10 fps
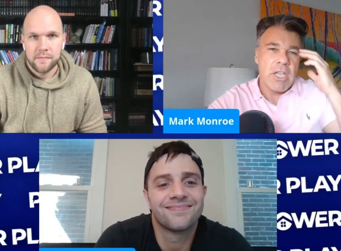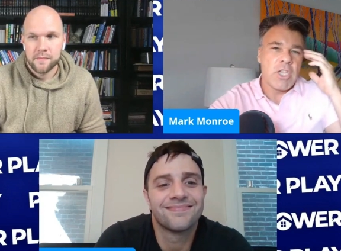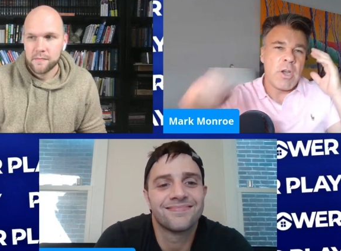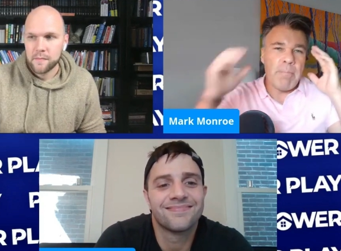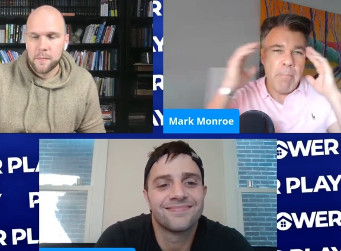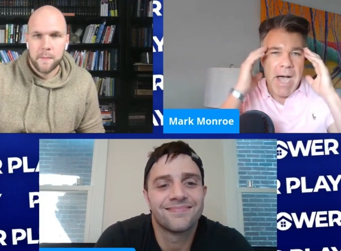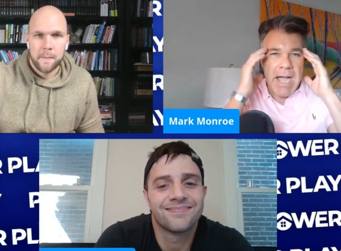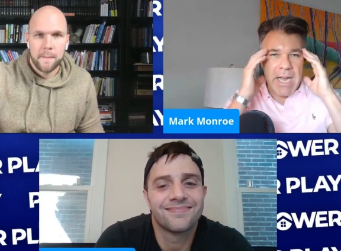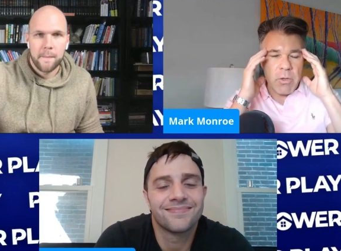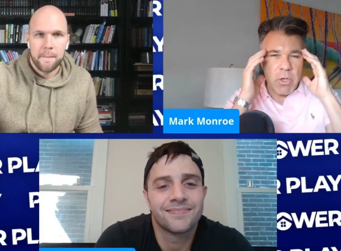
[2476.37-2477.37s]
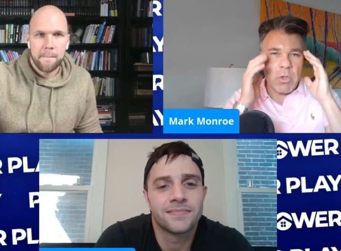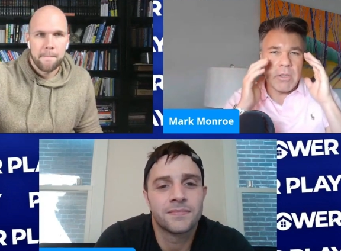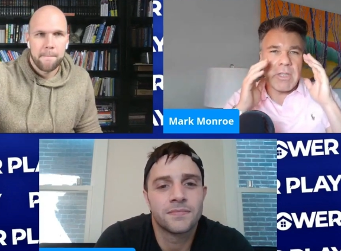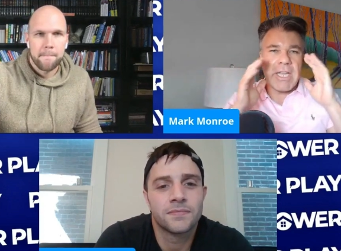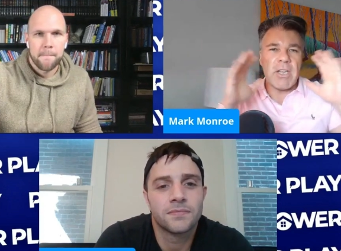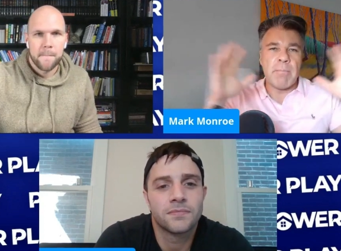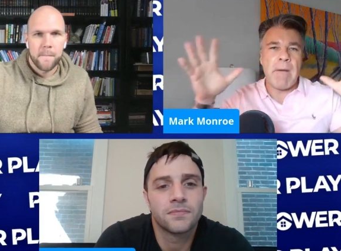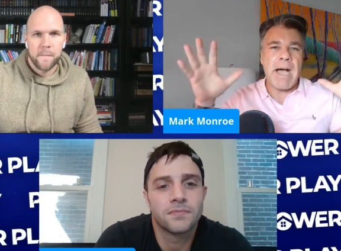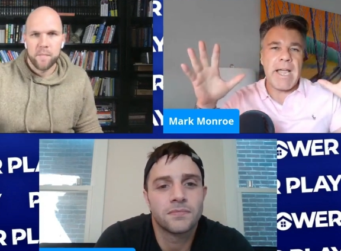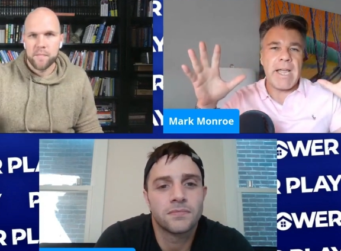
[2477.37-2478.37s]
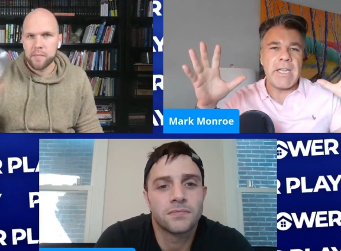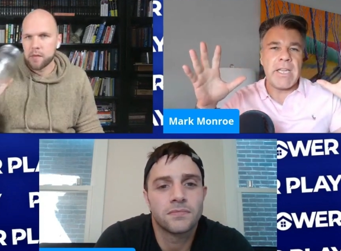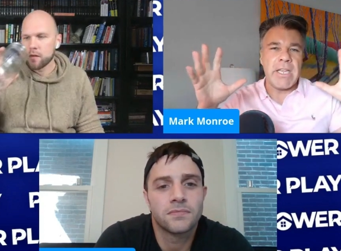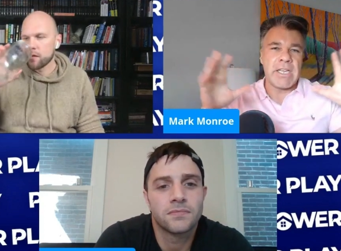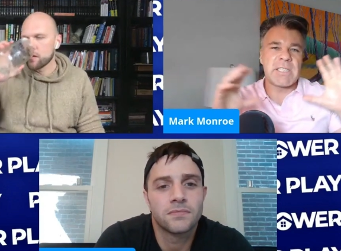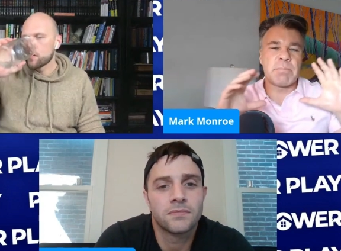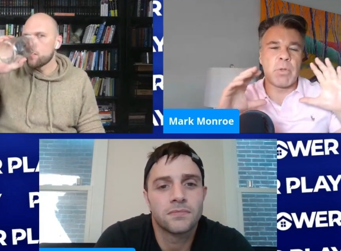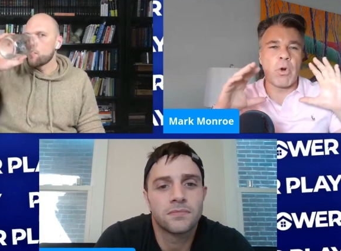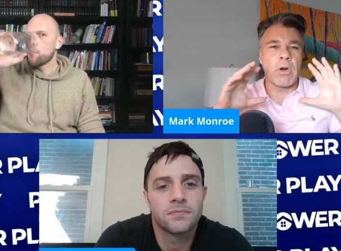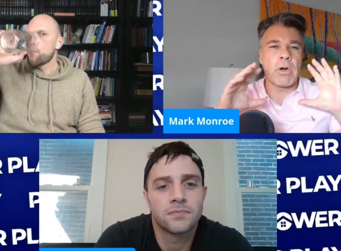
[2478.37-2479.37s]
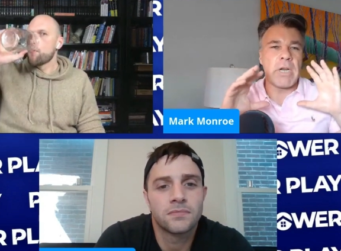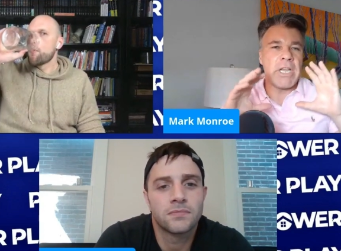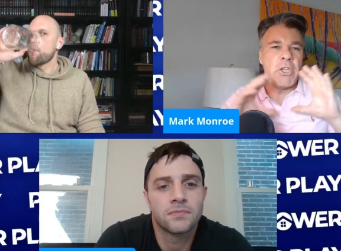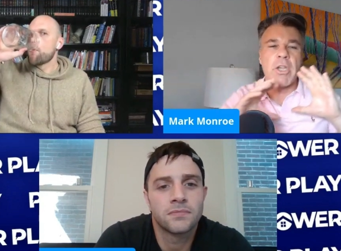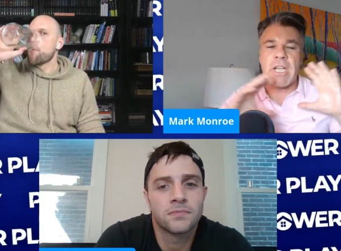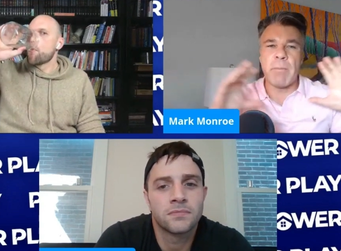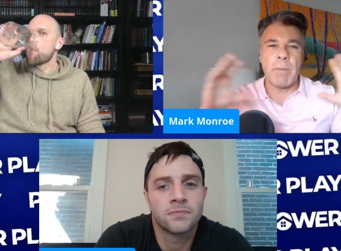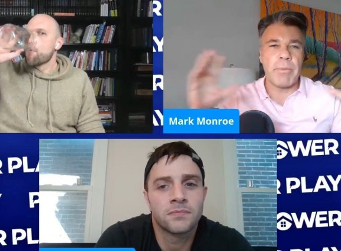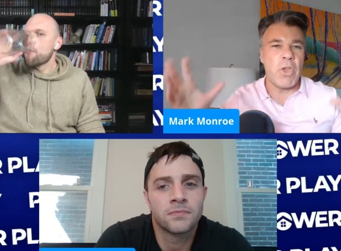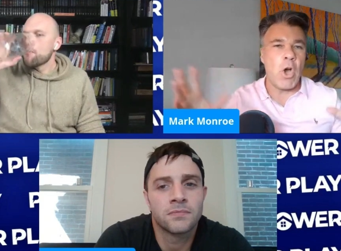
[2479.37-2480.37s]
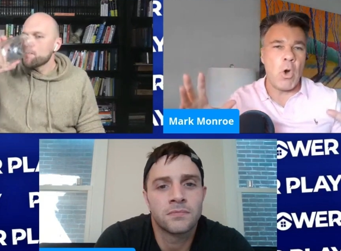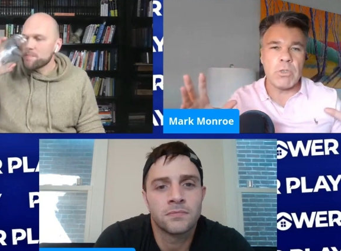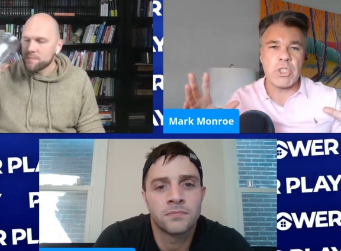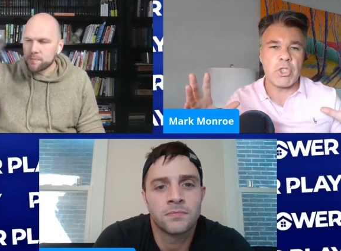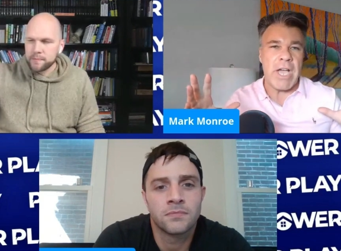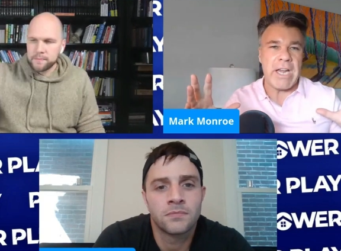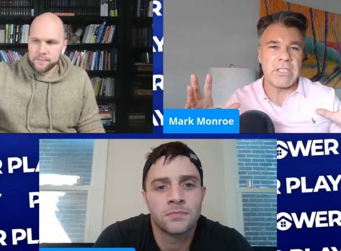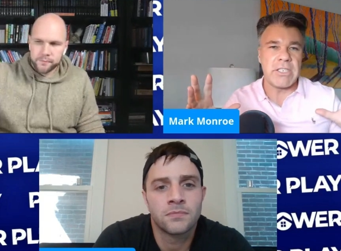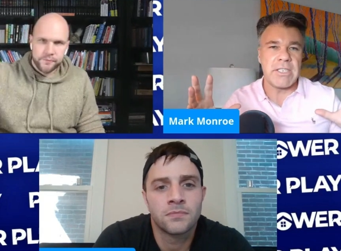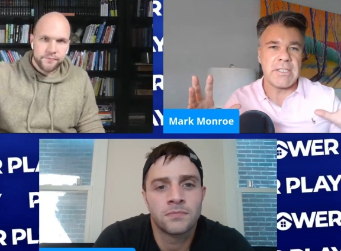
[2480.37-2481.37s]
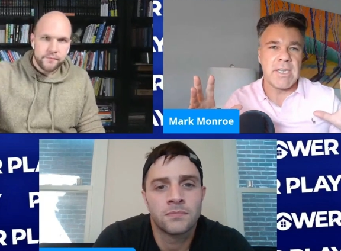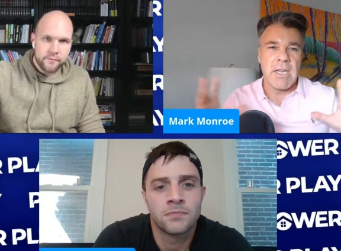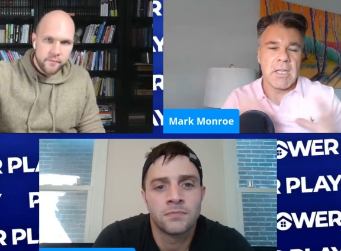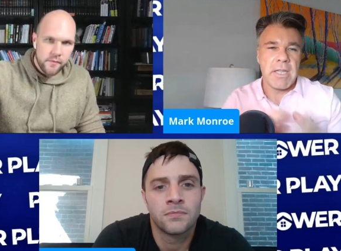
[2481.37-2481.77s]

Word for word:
Speaker 1: your mind, you can let your mind and explore, and you can come up with your own strategies.